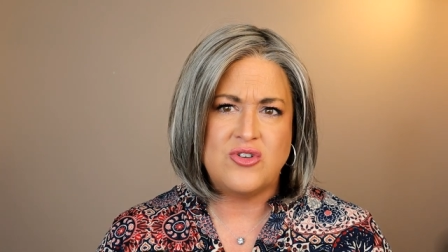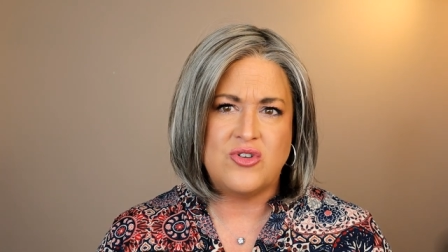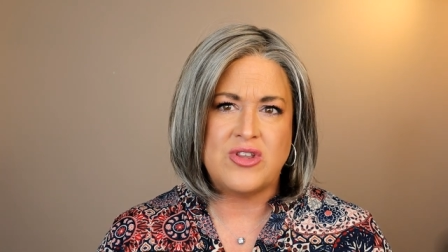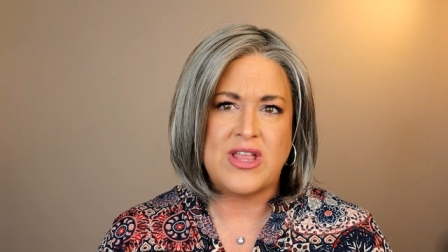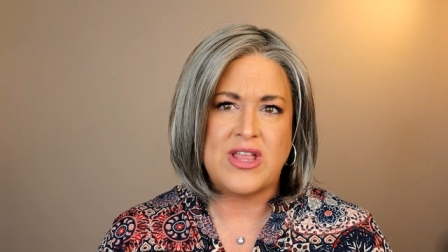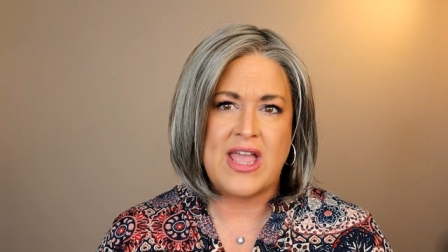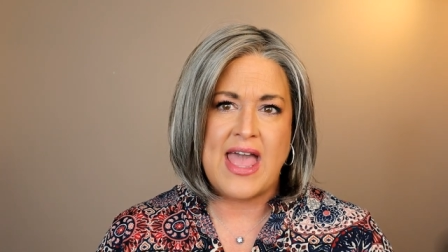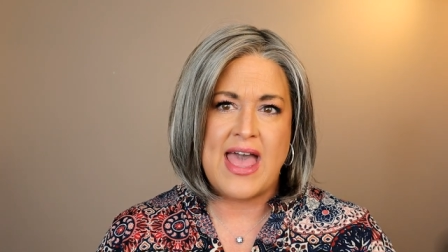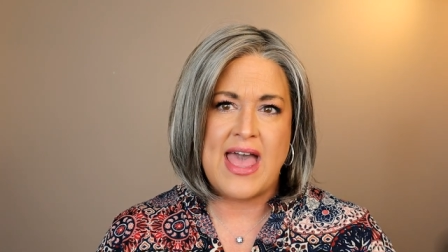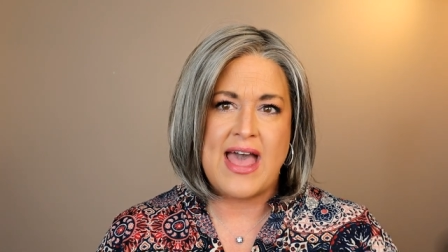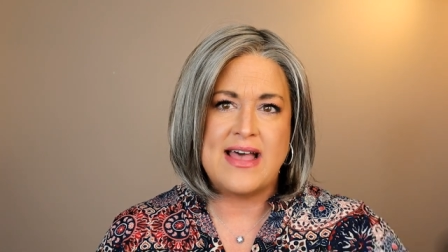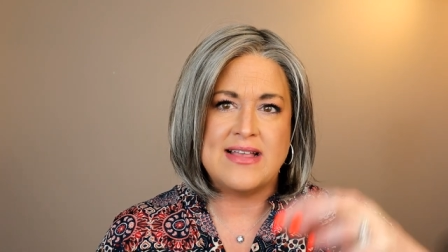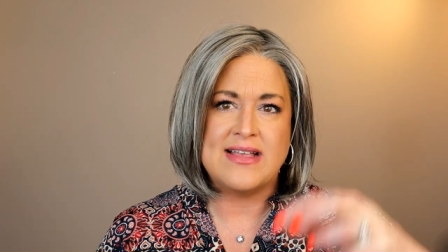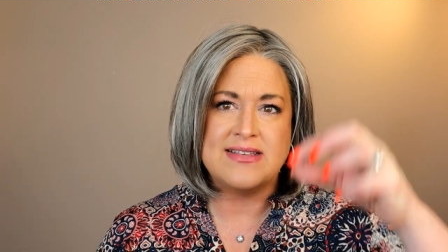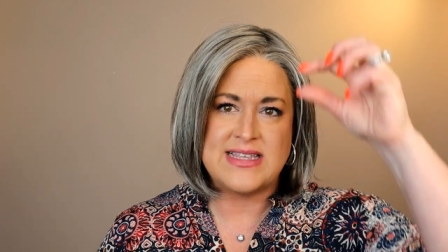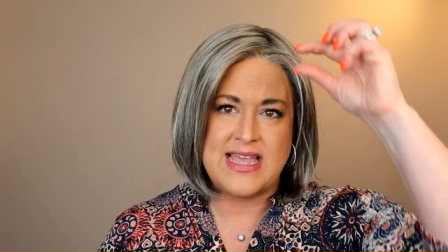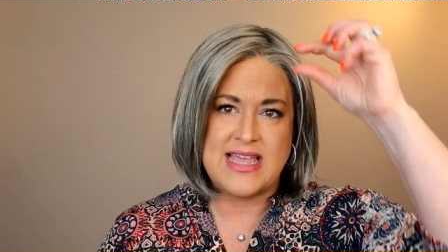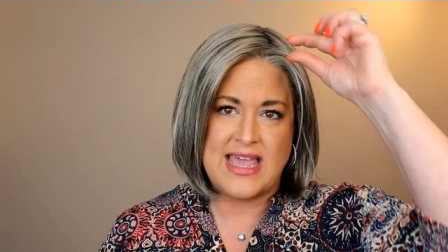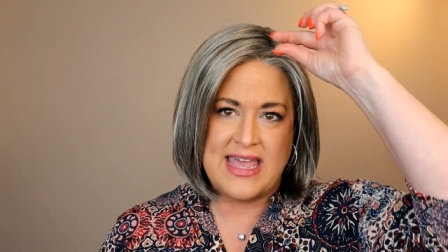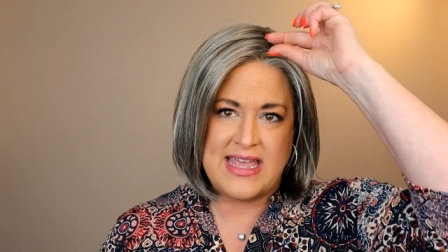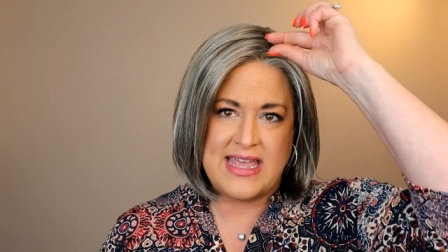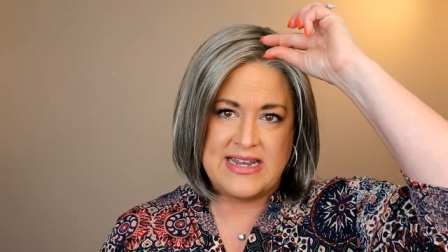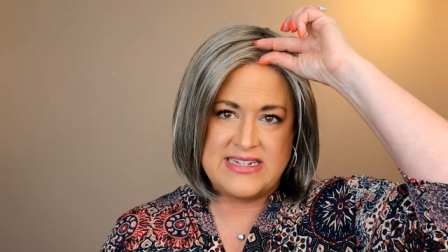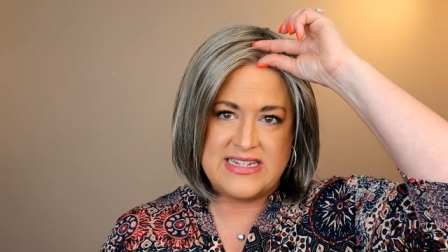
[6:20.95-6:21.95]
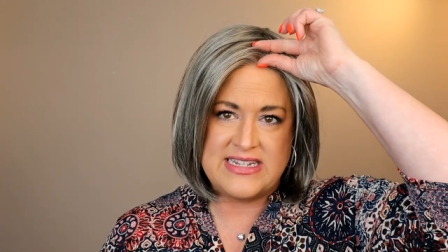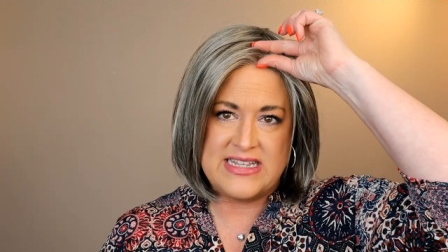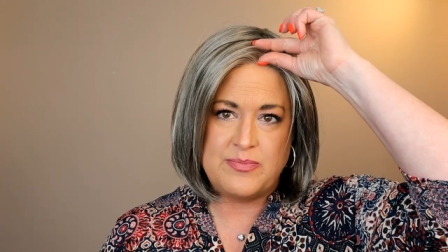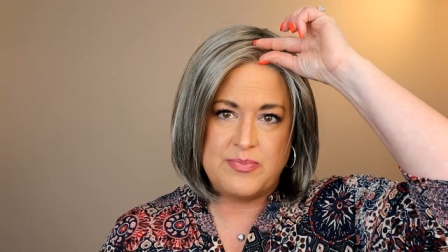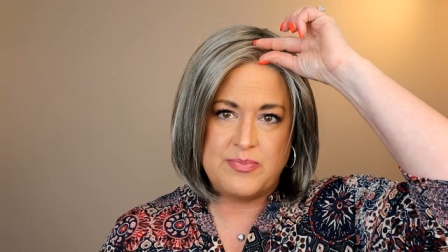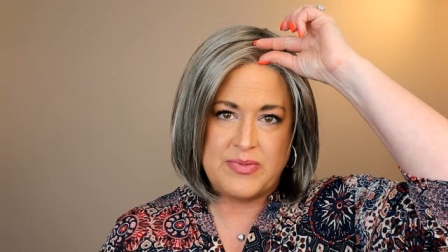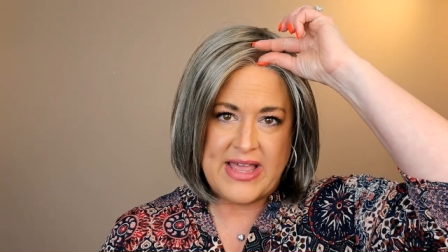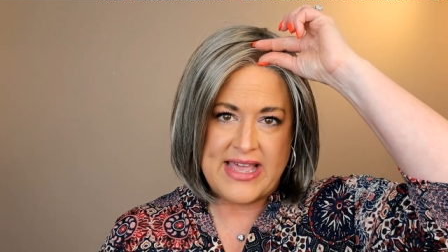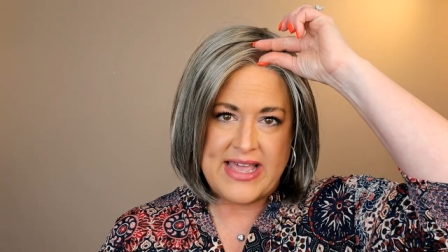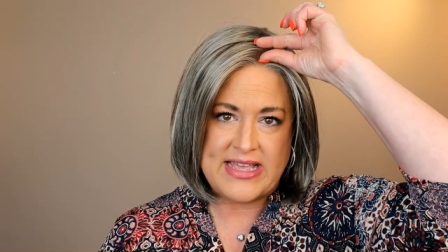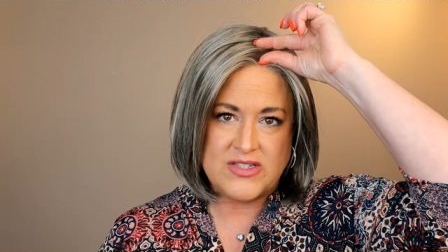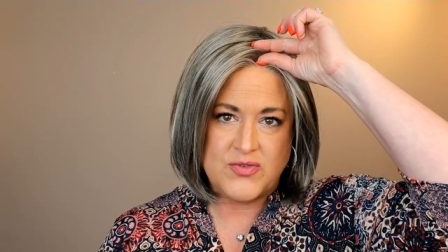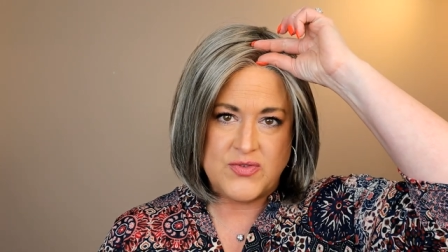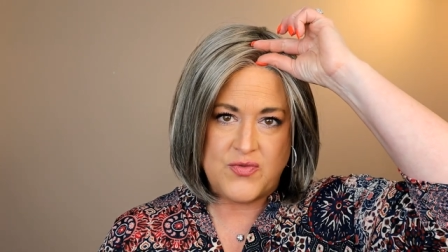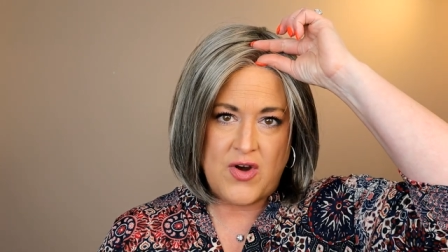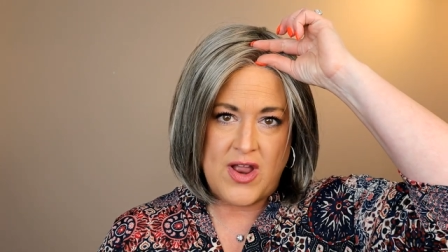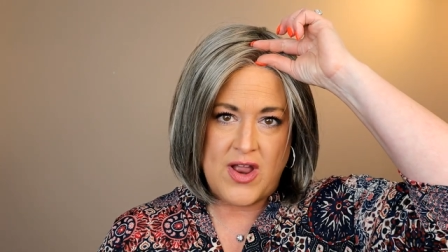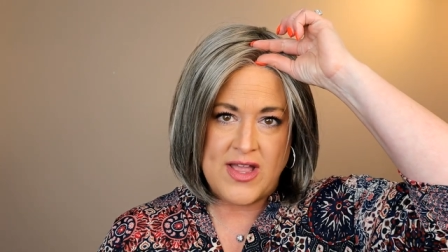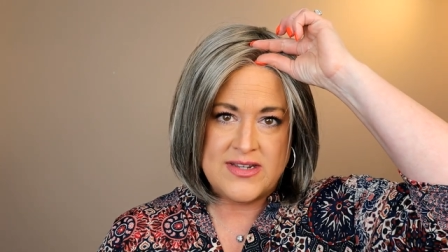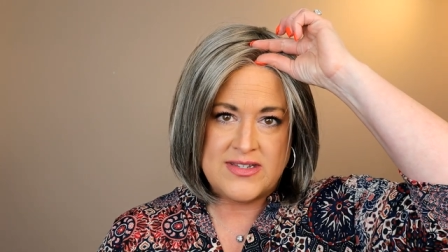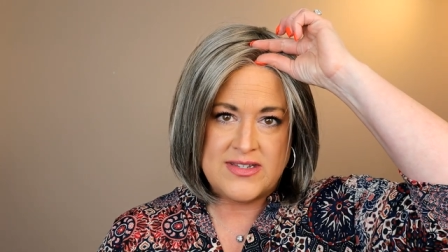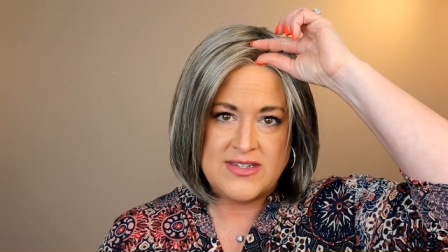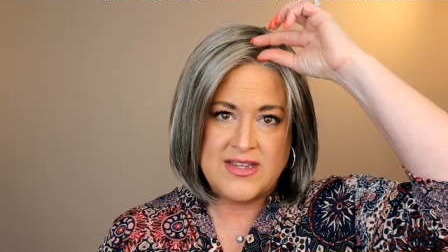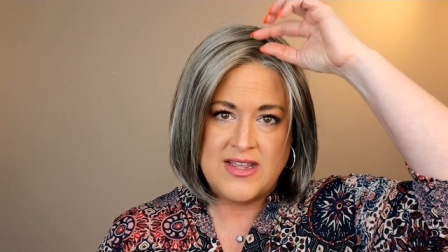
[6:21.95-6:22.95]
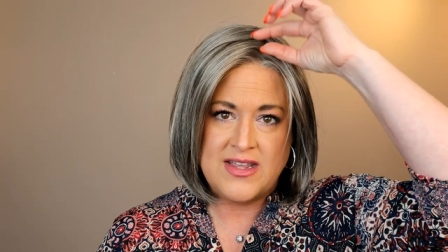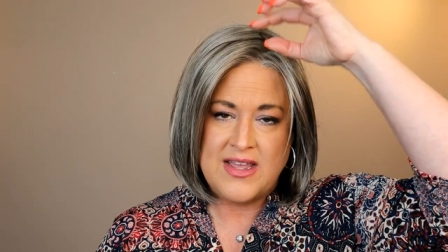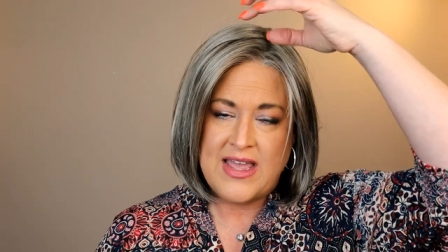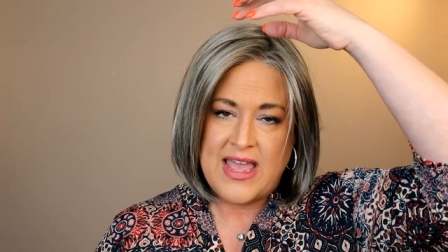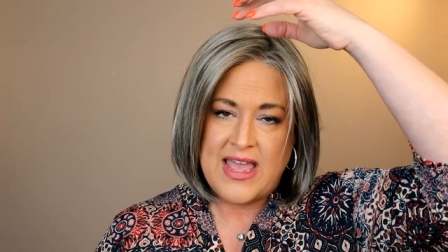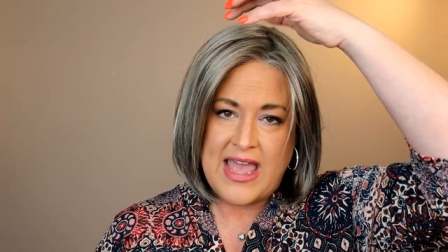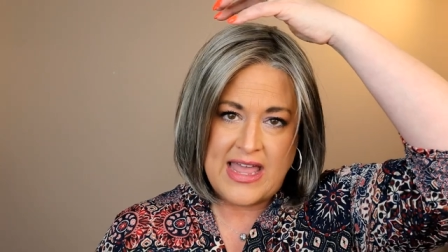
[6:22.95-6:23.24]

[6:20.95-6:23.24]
only has a deep lace front